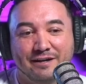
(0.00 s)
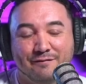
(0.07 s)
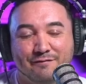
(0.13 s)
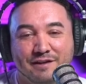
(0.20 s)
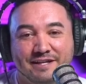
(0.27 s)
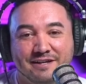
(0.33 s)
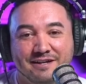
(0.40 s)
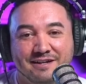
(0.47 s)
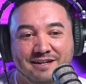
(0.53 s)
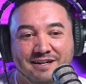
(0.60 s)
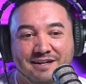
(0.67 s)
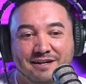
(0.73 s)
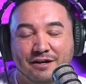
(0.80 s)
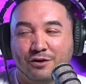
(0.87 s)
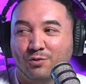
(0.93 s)
Of like a,
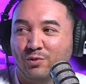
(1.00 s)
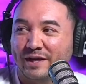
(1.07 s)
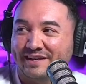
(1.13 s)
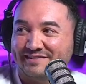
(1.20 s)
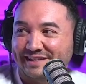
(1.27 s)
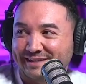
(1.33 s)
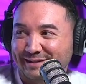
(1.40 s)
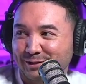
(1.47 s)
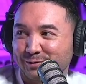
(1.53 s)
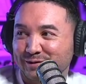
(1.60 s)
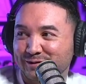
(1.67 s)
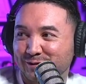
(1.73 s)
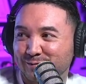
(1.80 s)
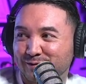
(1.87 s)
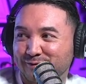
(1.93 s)
a race like you would
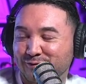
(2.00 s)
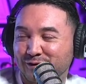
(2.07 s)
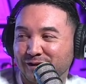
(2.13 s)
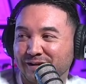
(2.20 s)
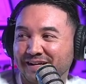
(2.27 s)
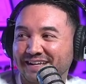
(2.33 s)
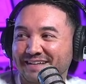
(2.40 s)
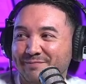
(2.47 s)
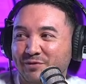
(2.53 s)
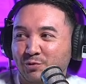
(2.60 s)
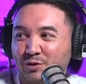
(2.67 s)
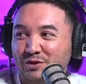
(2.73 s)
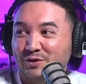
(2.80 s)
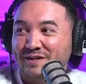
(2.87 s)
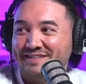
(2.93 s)
do before
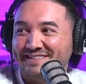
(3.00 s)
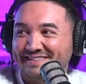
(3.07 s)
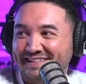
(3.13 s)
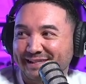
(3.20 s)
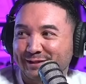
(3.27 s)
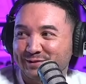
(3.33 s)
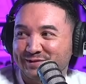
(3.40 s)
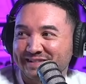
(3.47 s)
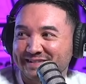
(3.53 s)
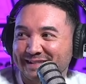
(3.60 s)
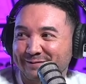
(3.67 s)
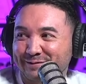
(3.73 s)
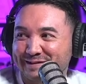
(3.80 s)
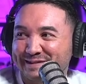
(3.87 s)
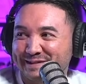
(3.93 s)
where you could see those
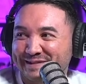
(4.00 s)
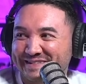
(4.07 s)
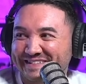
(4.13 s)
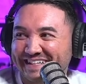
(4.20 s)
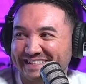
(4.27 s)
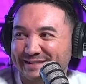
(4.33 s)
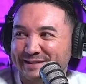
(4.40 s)
instant results, right?